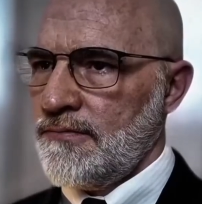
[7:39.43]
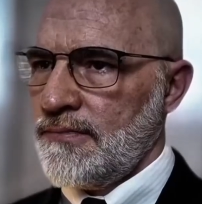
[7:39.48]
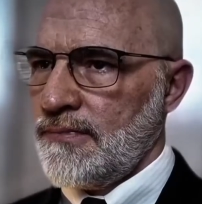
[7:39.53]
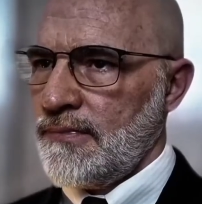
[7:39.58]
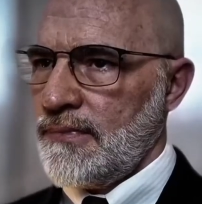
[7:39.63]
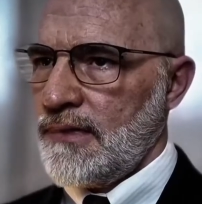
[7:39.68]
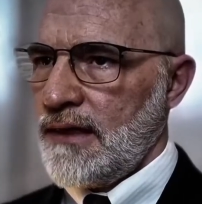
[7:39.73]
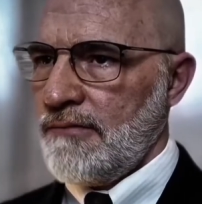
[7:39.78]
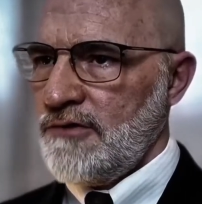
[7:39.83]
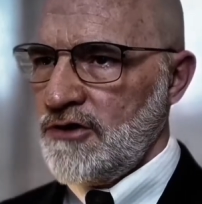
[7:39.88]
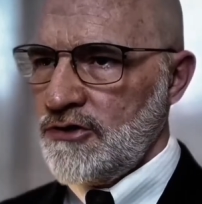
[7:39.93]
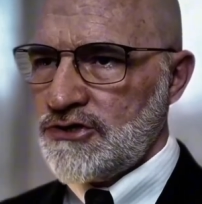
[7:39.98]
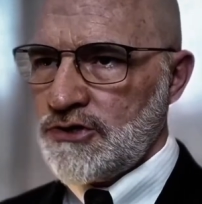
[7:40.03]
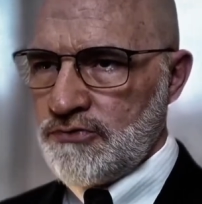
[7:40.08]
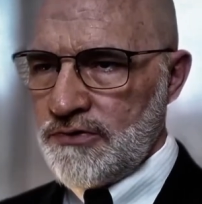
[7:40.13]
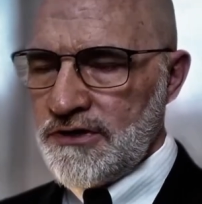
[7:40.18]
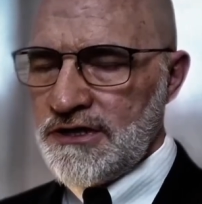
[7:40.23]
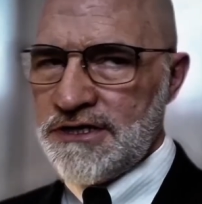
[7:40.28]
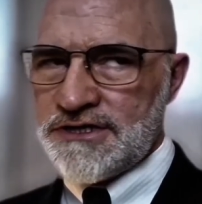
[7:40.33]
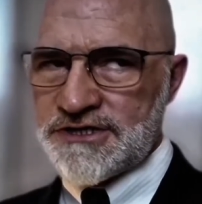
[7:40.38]
I mean, you should
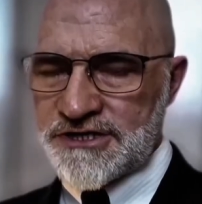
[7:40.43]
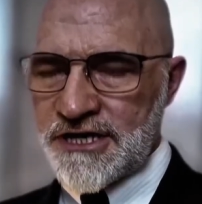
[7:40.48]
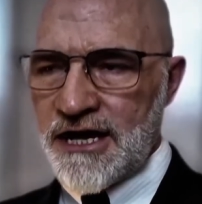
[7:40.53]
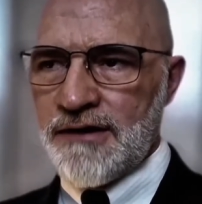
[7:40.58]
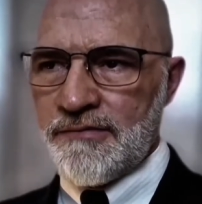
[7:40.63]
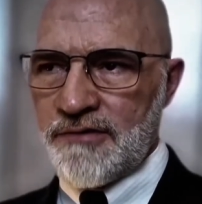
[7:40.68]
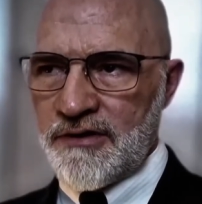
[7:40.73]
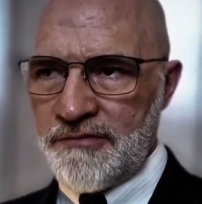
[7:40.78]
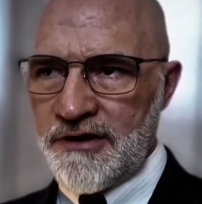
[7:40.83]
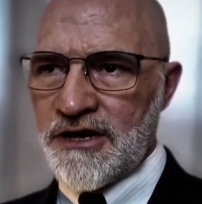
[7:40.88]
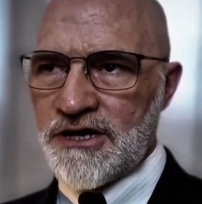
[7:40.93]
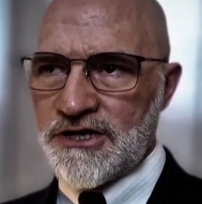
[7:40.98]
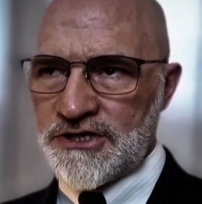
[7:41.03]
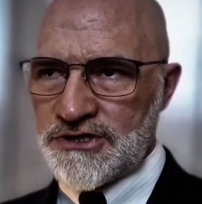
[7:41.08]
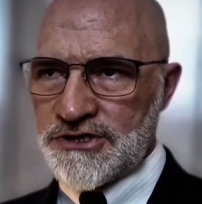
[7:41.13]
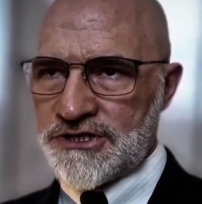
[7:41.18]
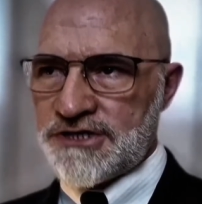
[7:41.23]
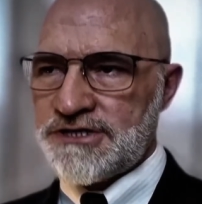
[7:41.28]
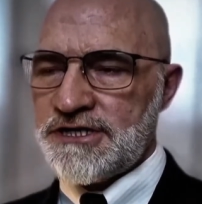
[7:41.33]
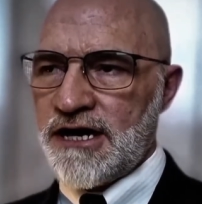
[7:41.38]
really stop. America should
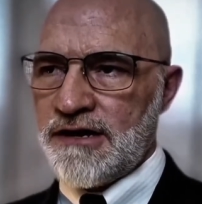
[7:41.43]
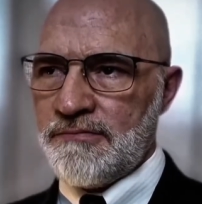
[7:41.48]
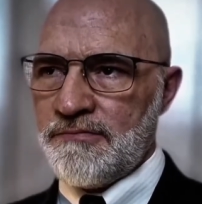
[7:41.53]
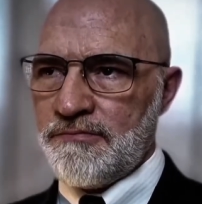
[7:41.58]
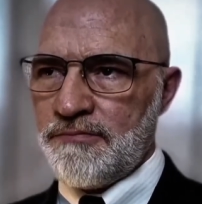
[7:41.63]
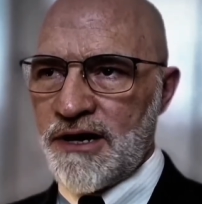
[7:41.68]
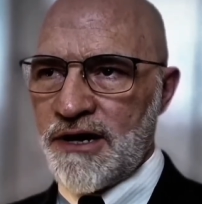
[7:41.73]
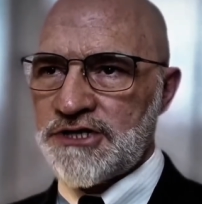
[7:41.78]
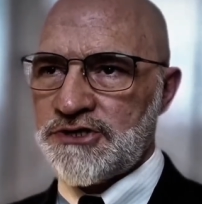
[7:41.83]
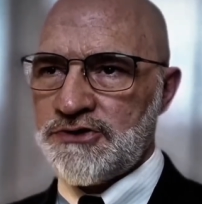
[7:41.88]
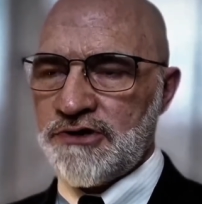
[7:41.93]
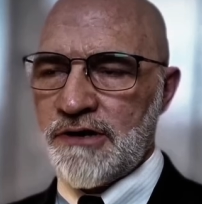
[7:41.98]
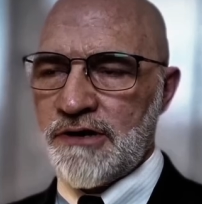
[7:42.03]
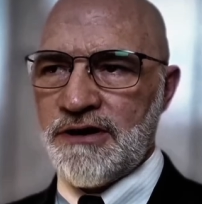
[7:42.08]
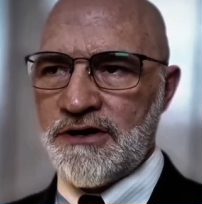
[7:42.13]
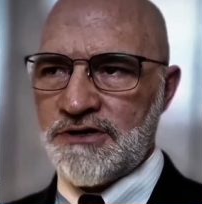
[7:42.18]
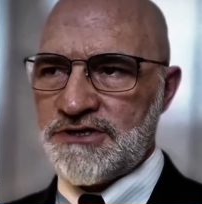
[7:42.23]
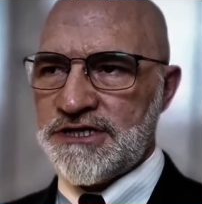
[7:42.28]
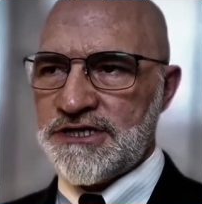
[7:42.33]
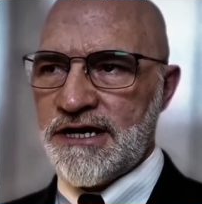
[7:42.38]
stop posturing
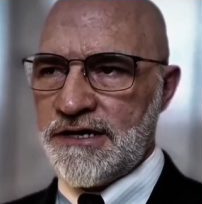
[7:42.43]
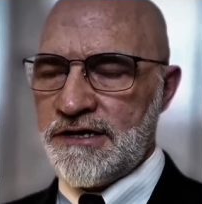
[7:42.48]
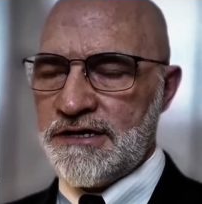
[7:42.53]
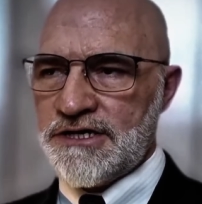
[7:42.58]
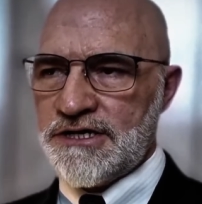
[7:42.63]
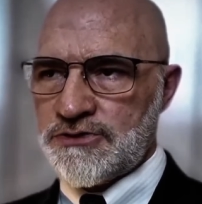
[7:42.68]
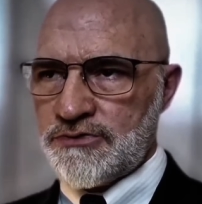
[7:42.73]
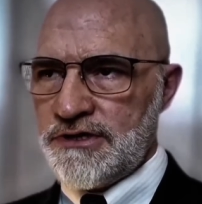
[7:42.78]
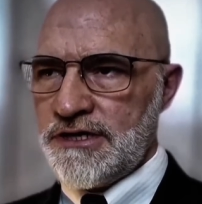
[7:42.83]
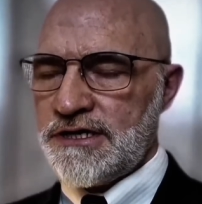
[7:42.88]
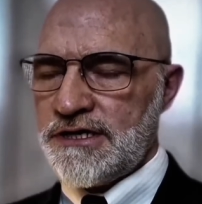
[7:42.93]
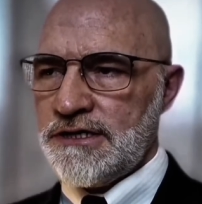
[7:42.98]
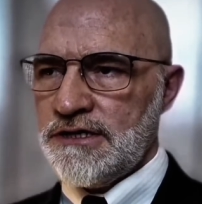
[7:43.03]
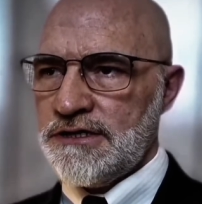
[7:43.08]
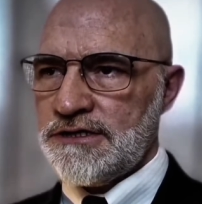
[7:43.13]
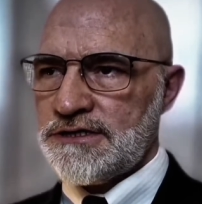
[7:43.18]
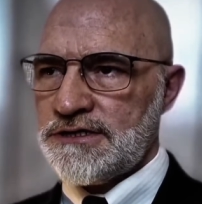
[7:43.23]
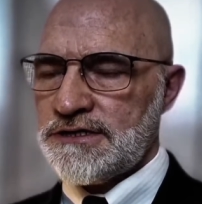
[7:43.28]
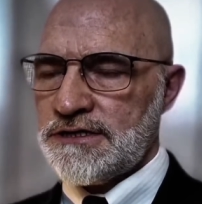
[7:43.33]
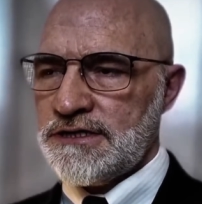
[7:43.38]
about China. It's
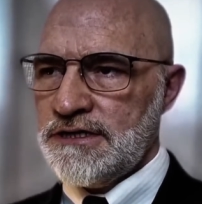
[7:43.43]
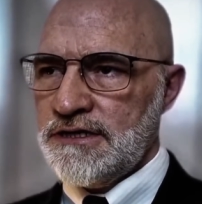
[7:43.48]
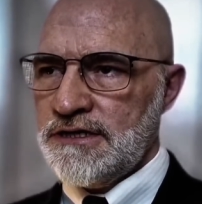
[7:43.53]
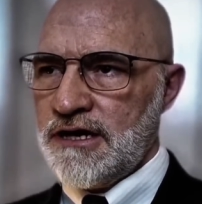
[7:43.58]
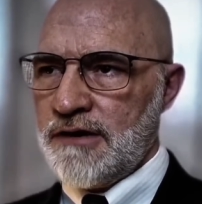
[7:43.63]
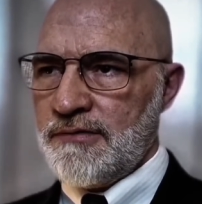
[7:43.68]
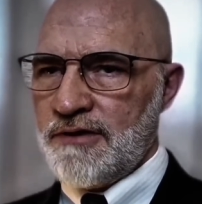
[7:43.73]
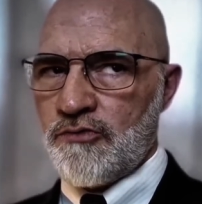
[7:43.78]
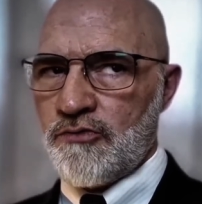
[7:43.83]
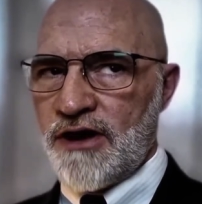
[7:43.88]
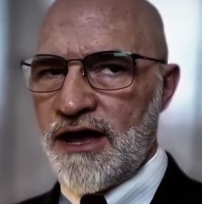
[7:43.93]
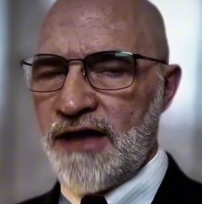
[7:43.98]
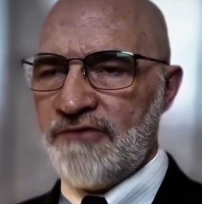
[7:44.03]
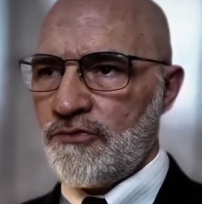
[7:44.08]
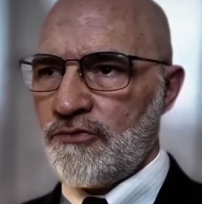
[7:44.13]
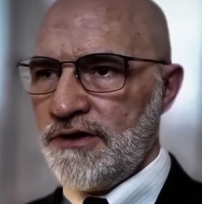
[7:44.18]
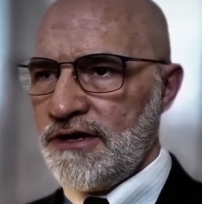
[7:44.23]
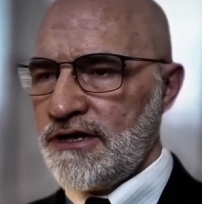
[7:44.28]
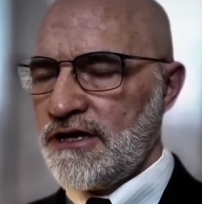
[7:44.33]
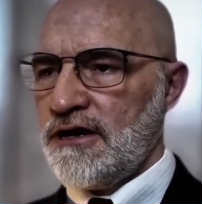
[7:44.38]
ridiculous about rivalry
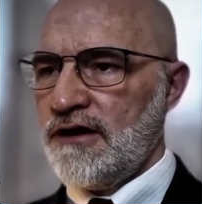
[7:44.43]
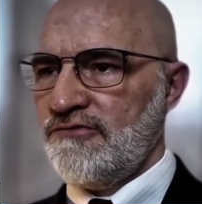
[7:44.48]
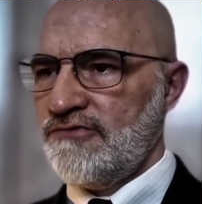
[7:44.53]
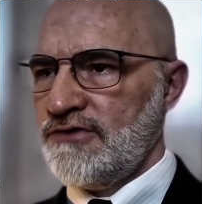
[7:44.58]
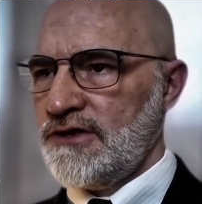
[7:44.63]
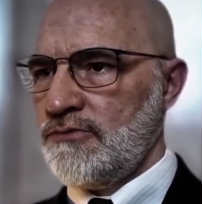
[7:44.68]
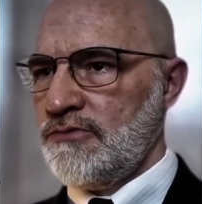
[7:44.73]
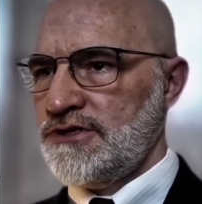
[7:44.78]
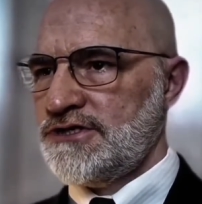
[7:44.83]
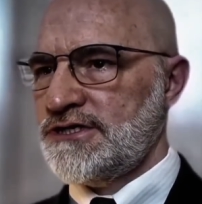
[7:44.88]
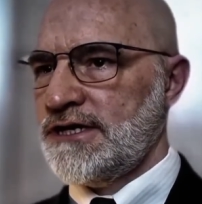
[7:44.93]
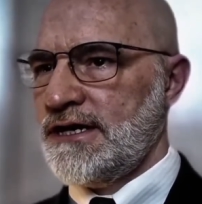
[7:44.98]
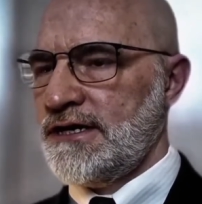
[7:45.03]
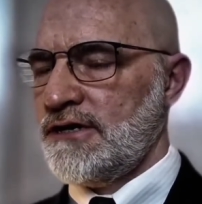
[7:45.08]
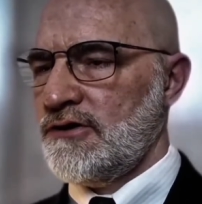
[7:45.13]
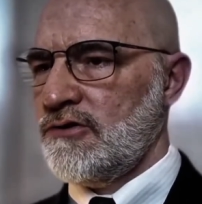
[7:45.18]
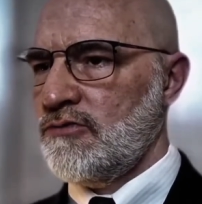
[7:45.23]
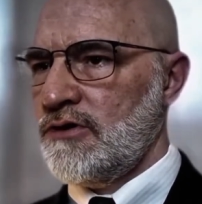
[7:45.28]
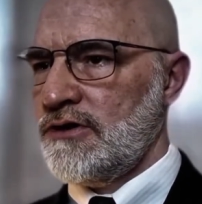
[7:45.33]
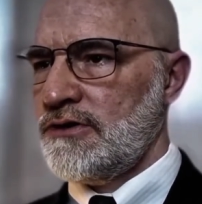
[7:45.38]
and conflict with China or
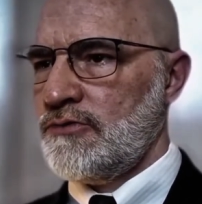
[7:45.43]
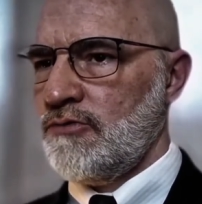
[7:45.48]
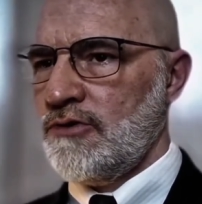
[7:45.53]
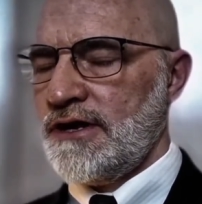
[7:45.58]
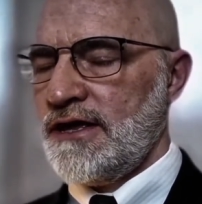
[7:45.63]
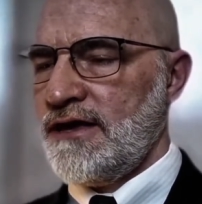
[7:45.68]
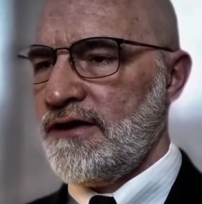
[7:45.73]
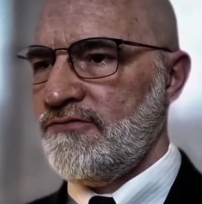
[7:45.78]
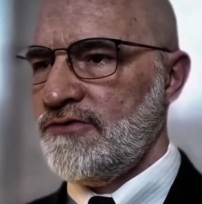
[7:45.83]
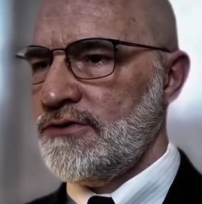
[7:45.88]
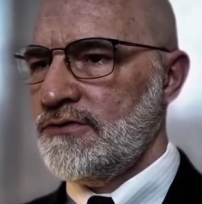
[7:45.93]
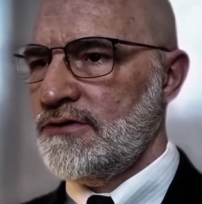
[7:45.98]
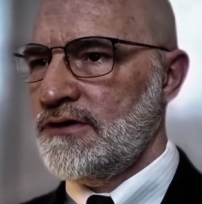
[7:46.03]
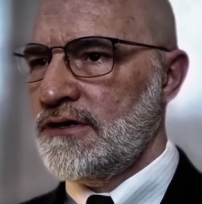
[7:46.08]
what have you.